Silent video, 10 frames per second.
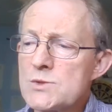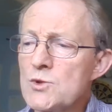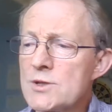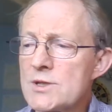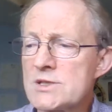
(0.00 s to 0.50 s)

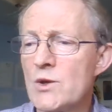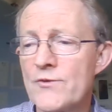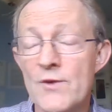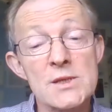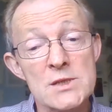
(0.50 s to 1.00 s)
worked so
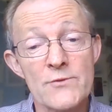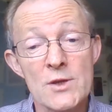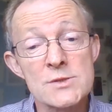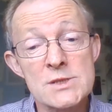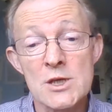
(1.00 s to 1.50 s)
effectively
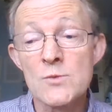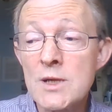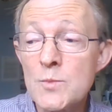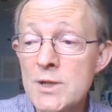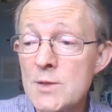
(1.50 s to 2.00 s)
on so many
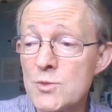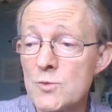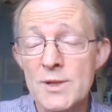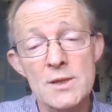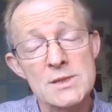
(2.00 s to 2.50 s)
people
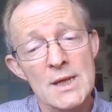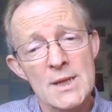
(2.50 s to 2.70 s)
because